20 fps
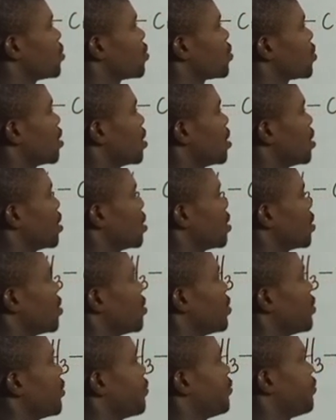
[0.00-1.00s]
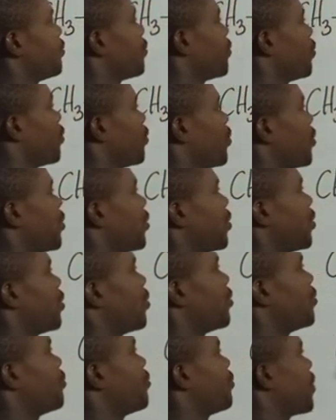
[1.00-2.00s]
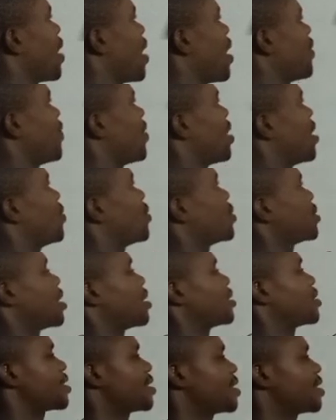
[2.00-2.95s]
3, 4, 5, and